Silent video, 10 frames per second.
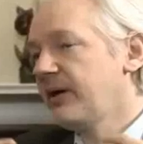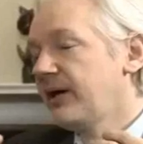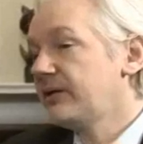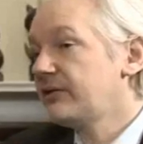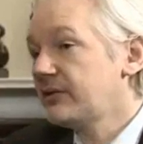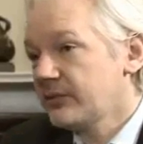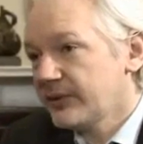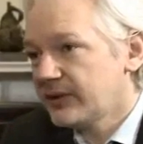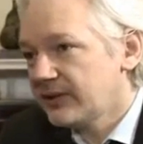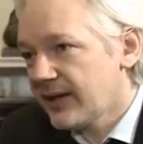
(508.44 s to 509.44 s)
compared to the
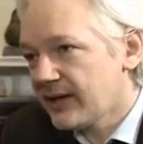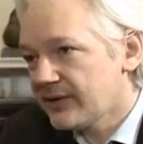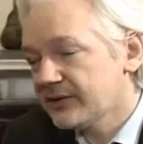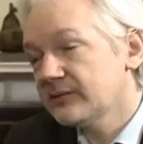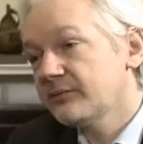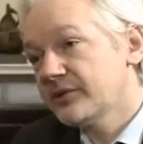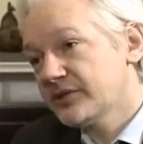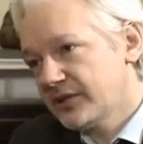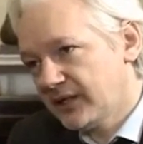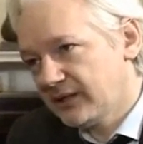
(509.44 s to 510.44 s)
20,000
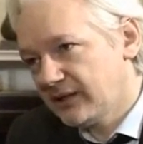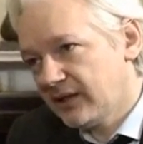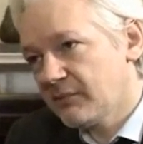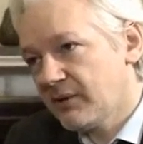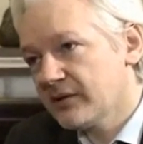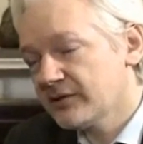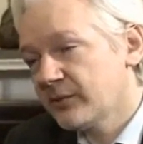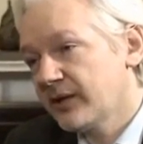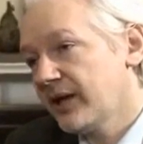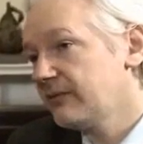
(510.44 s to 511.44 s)
pristine emails
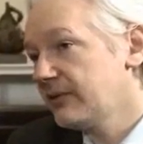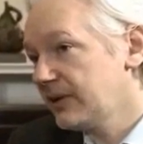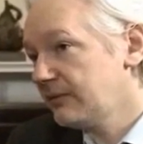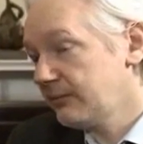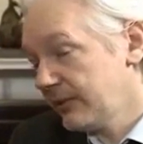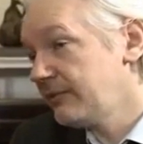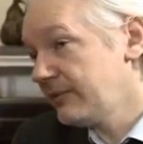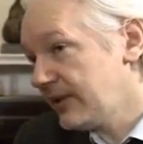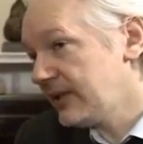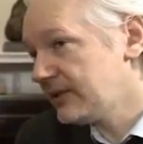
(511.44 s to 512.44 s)
that we
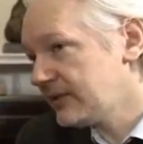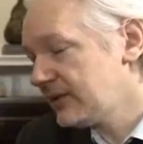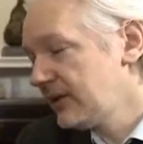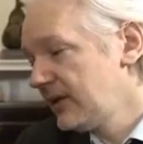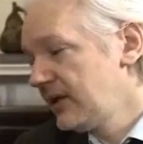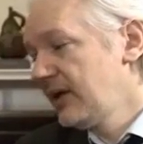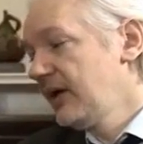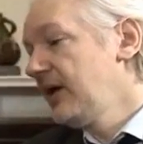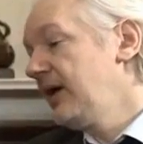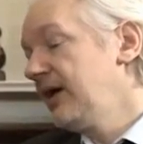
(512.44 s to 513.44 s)
released.
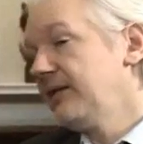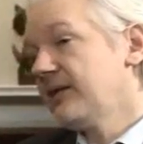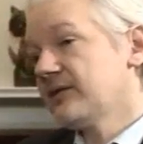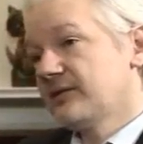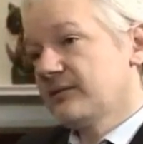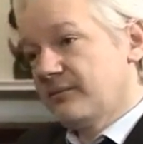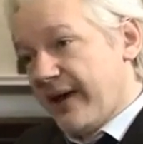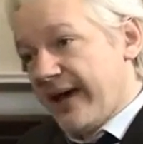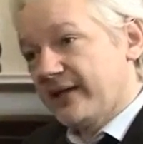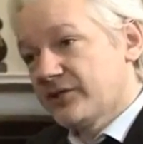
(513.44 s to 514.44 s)
In this
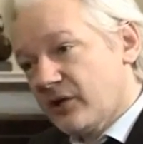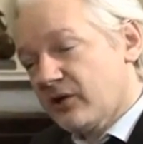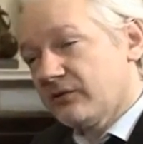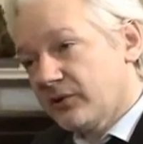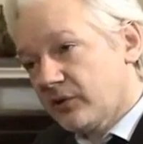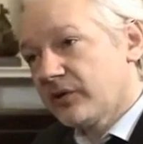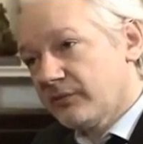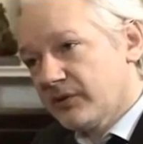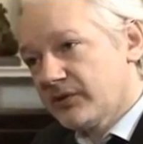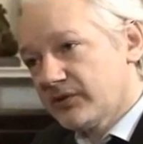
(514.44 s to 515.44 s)
batch of
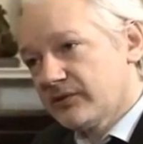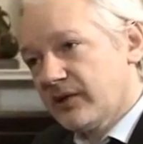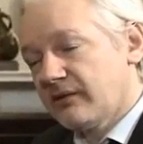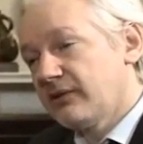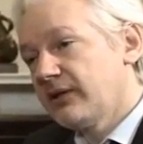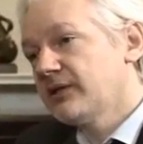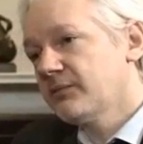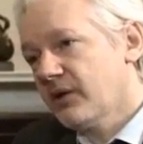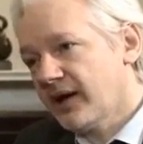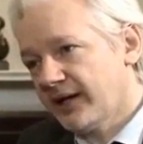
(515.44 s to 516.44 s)
documents
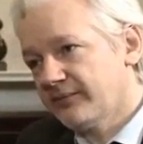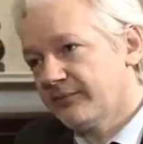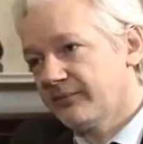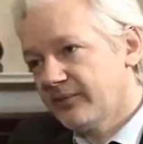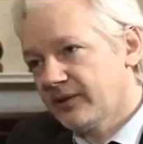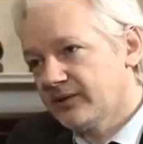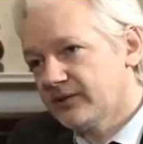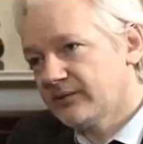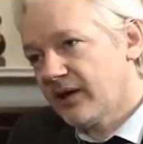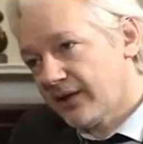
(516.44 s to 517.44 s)
released by
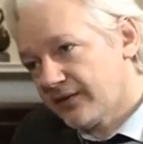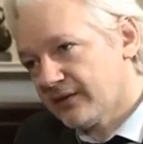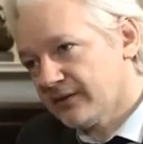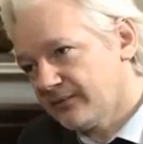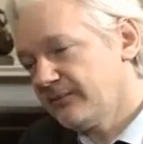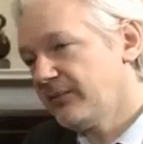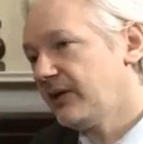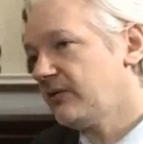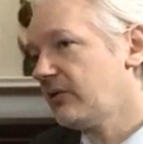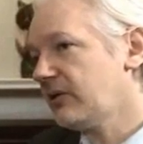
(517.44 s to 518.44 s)
these other
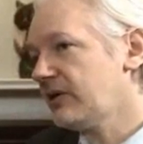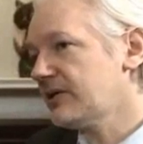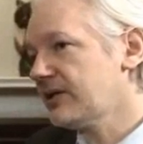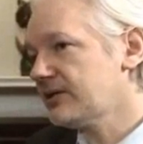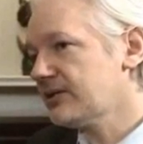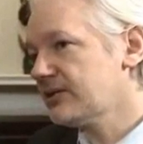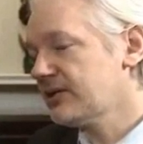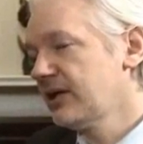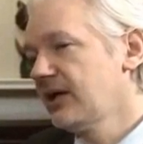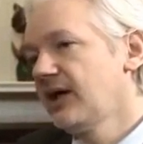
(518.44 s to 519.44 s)
media
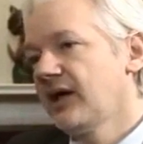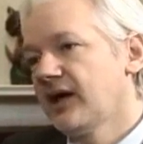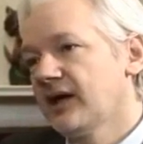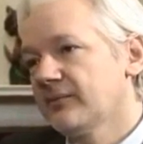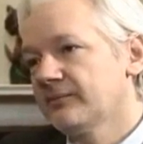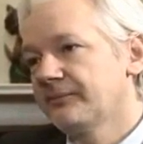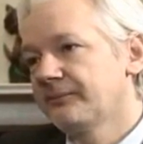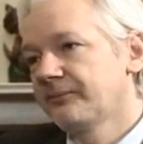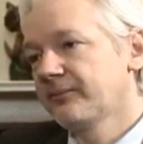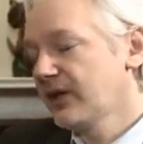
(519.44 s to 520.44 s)
organizations,
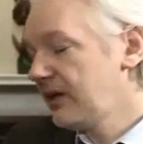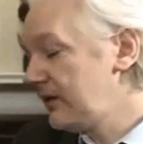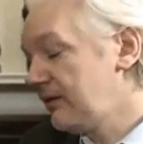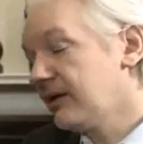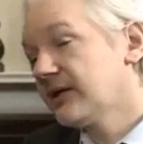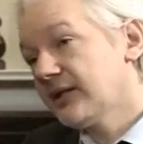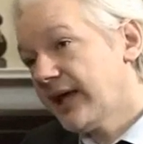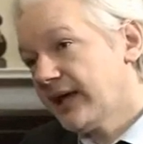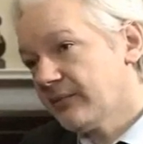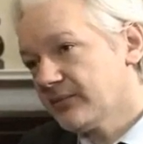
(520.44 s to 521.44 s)
there are
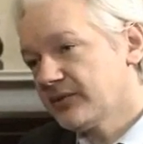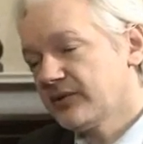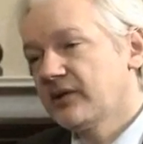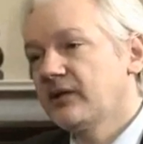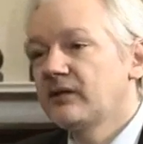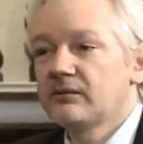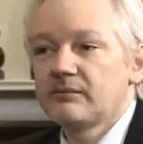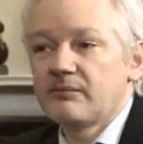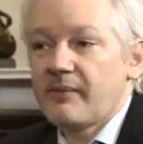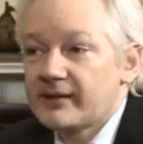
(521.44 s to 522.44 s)
claims that in
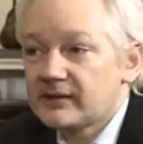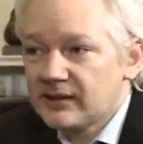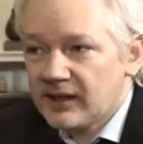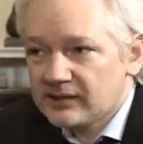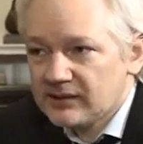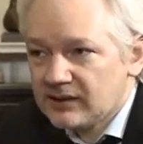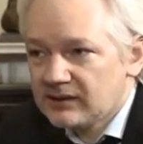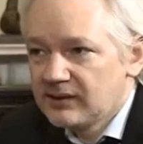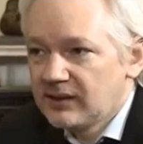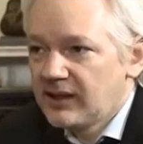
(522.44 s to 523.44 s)
the
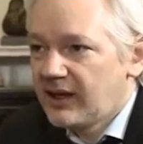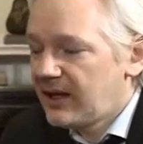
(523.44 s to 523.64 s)
metadata,